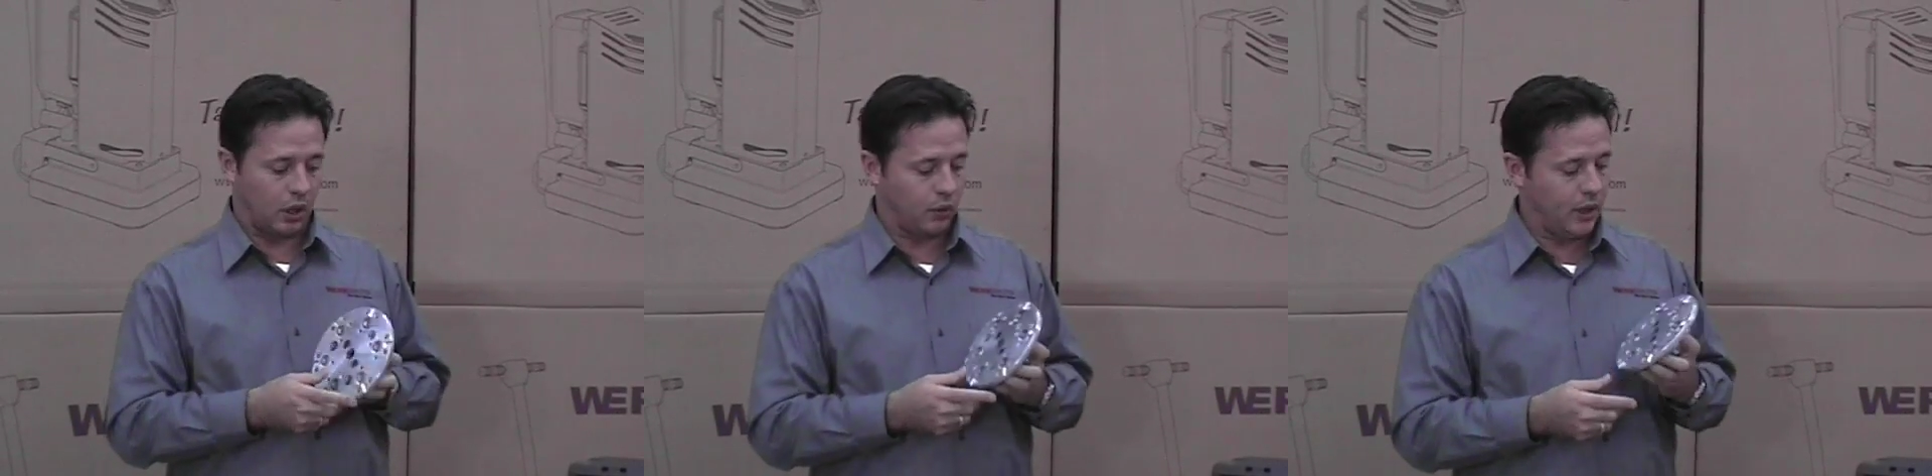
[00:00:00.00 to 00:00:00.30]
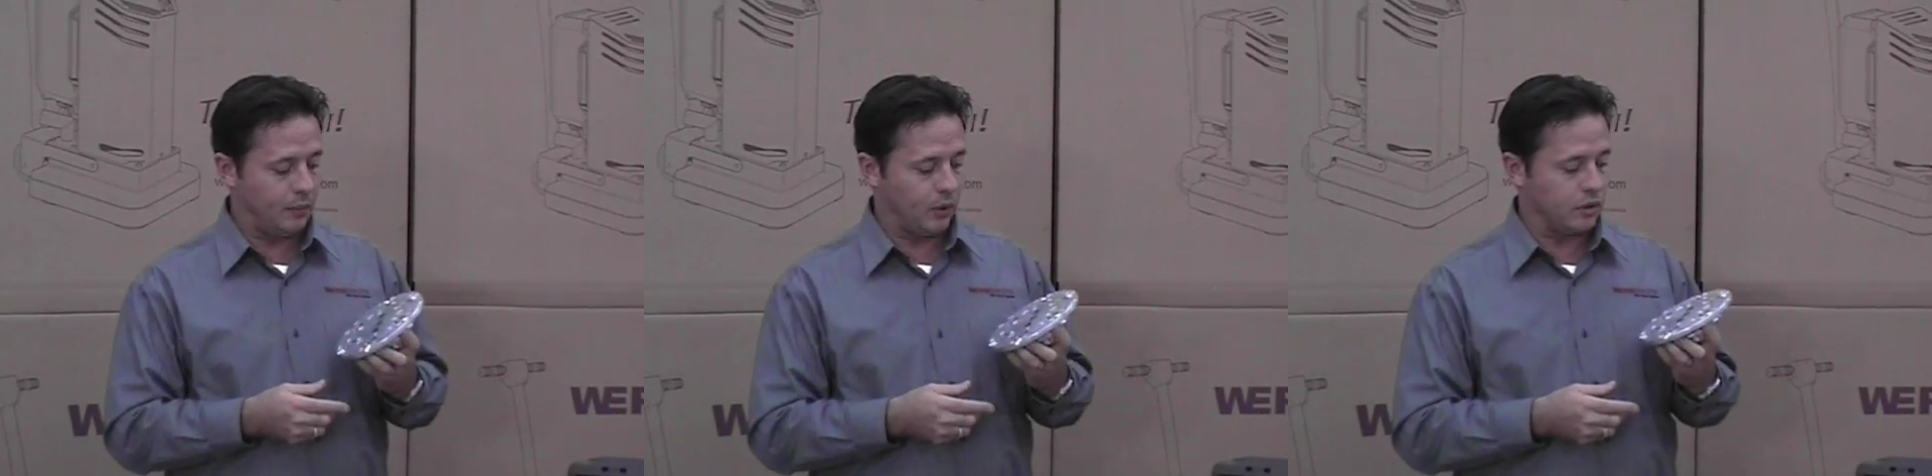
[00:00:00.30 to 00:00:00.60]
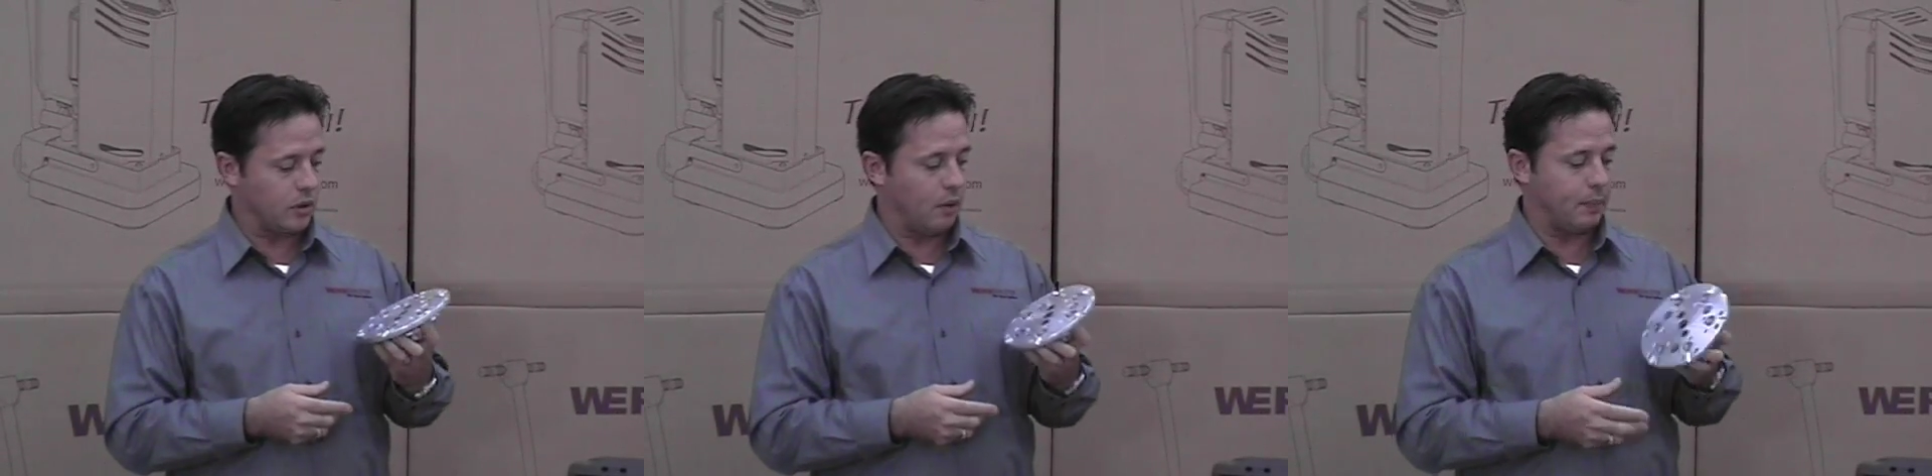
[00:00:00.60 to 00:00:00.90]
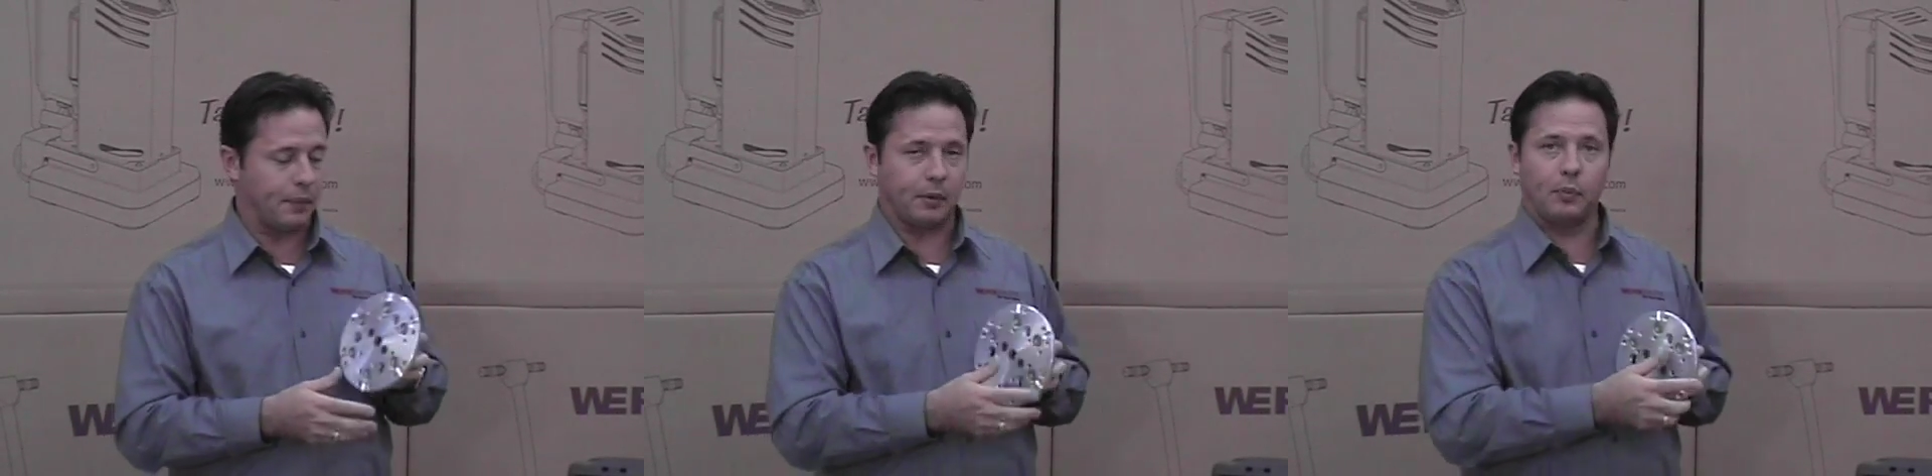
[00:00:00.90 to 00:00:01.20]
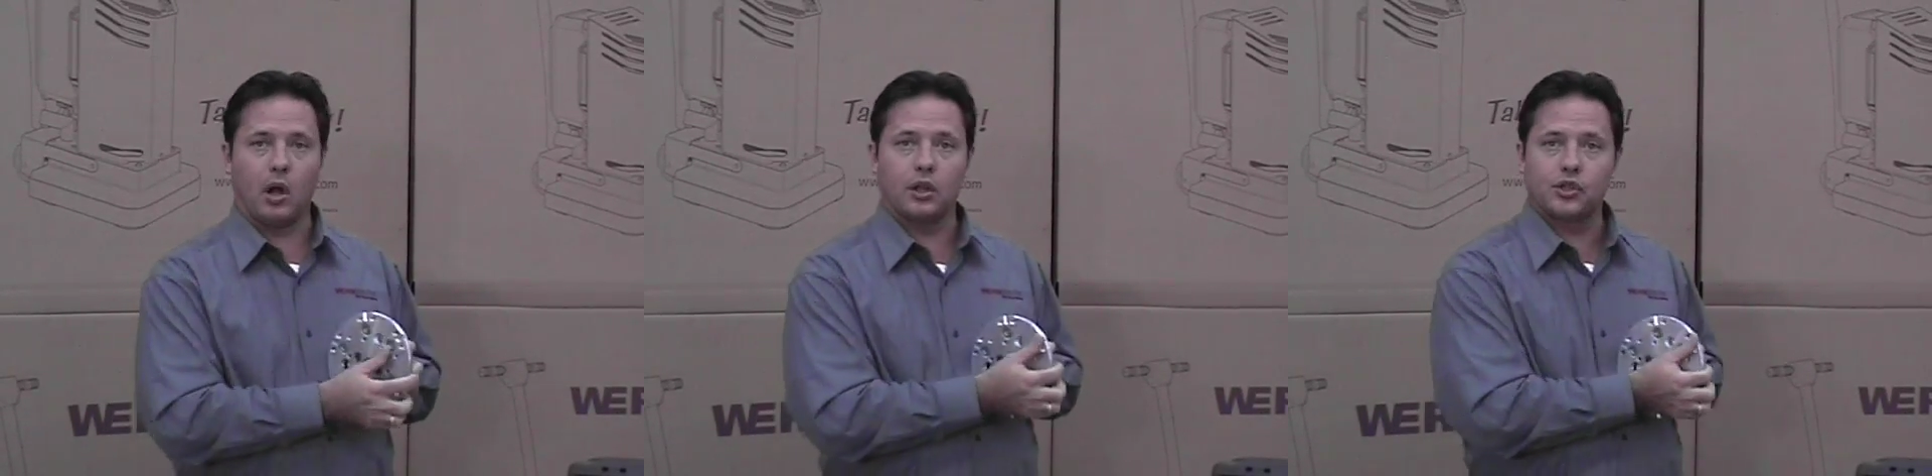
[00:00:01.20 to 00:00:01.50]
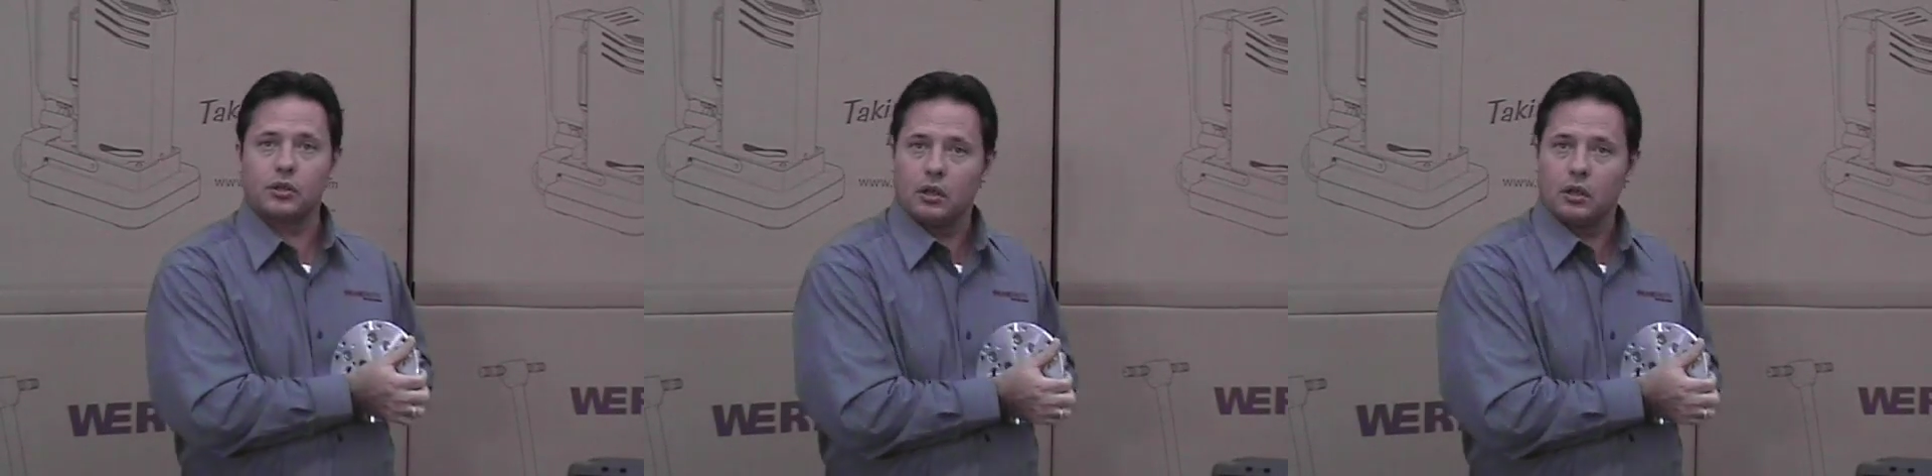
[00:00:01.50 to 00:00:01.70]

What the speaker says: cream or a salt and pepper polish,